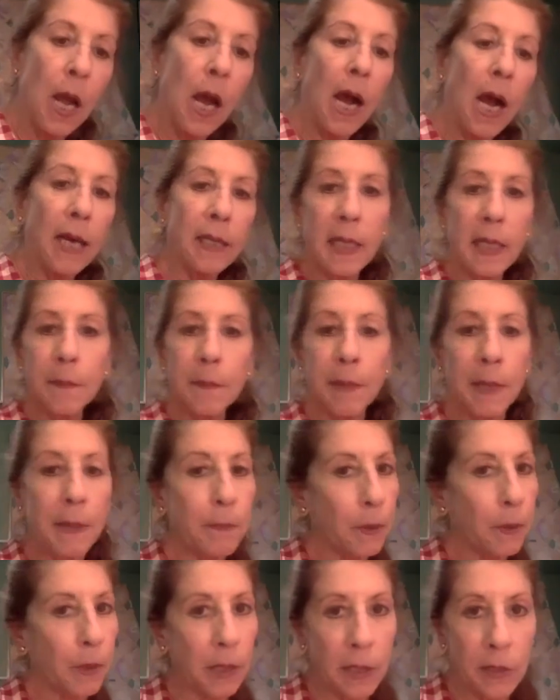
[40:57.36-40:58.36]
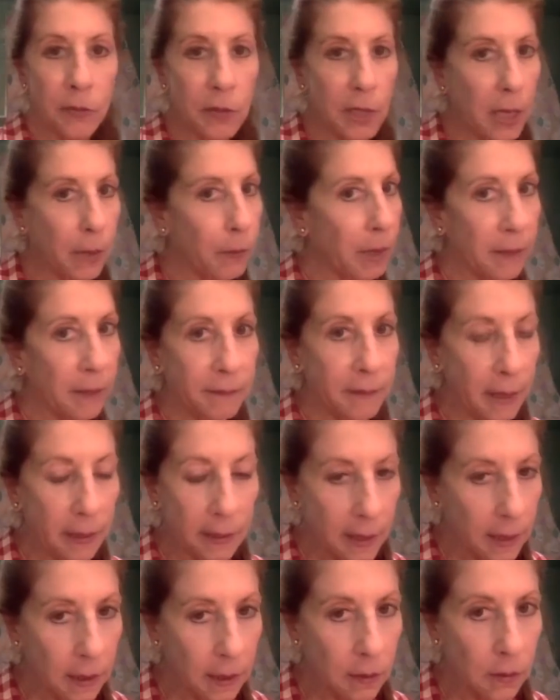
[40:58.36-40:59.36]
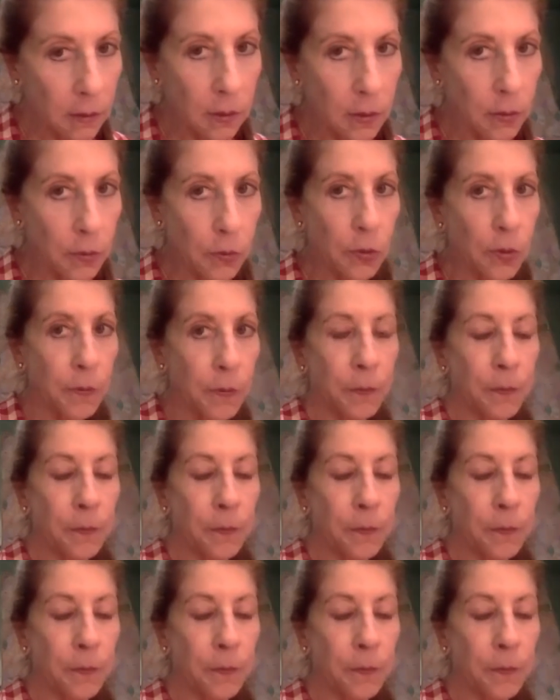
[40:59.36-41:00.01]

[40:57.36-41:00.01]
I think people are going to say we have nothing to lose.